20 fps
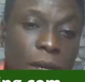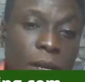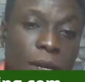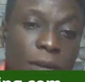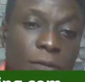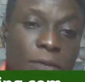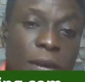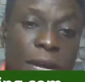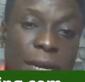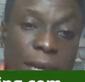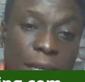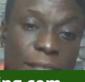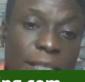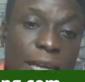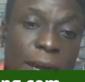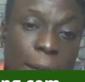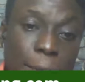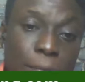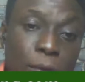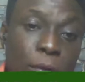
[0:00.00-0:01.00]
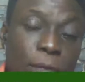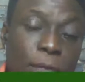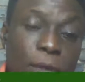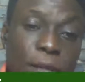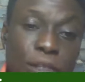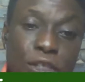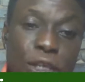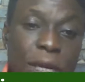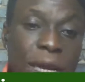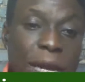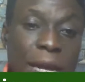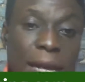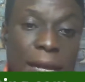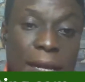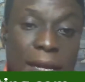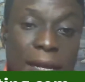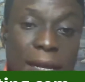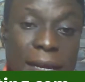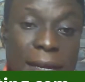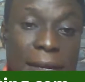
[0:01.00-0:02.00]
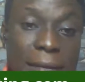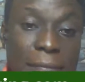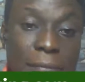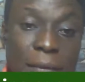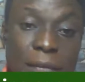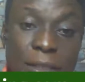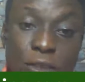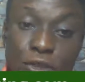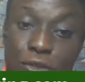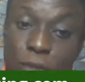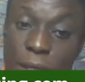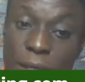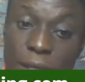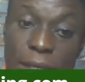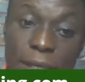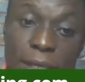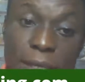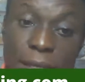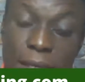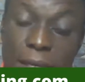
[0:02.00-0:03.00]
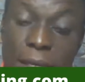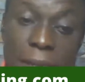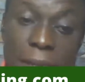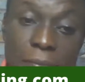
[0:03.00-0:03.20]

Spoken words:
If you're an HR professional, a training,